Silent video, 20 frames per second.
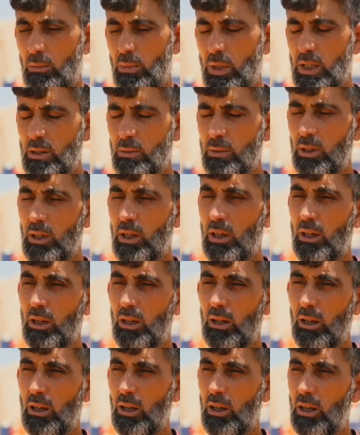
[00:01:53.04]

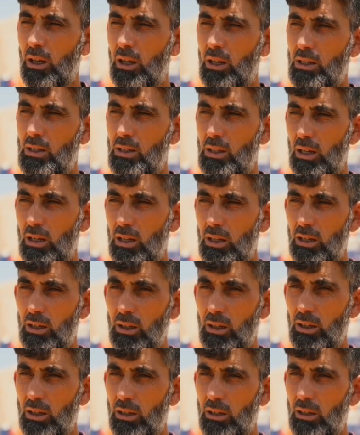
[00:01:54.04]
The
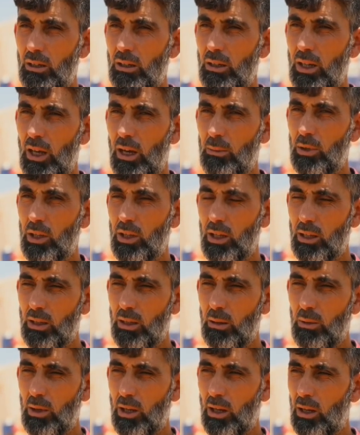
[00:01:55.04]
basket that is offered to the
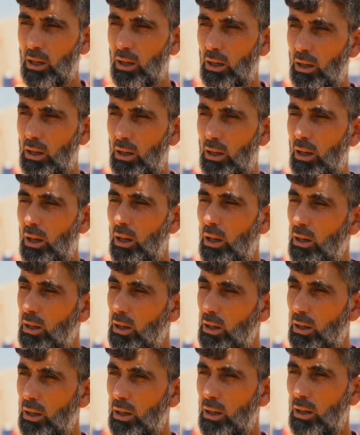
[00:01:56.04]
families of this camp
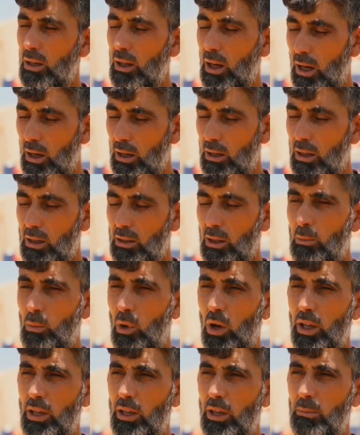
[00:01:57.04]
is basically
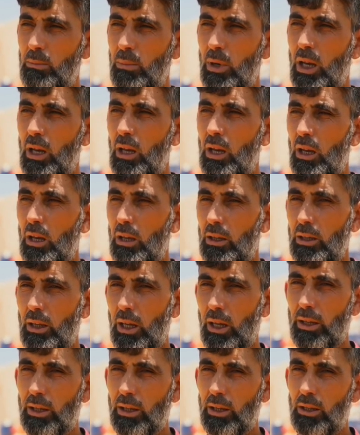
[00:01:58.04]
enough for a week or
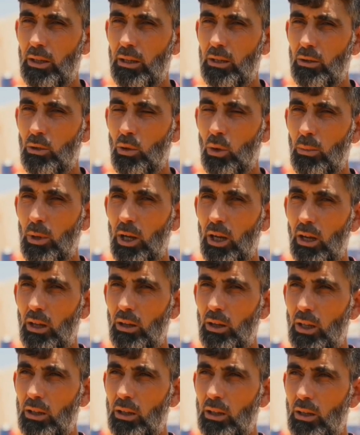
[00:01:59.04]
ten days.
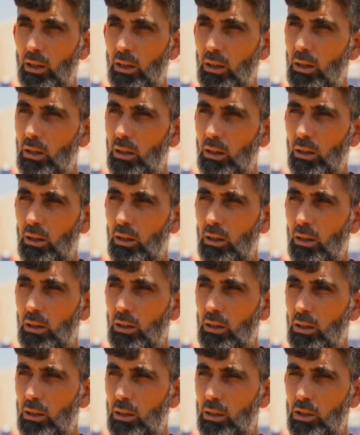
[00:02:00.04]
It is not enough for
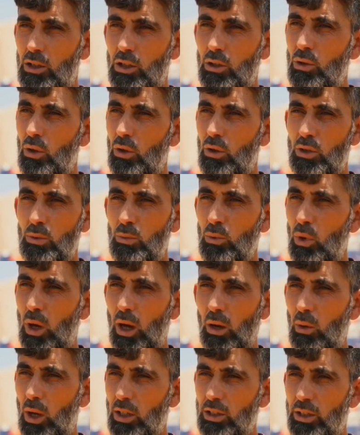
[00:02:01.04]
the family to depend
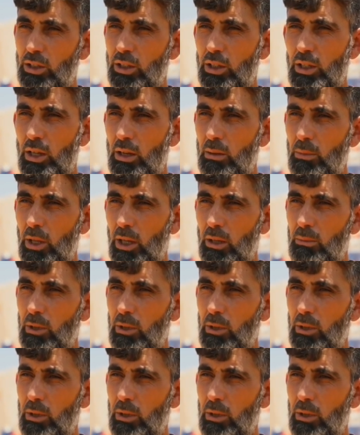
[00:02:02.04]
on. If the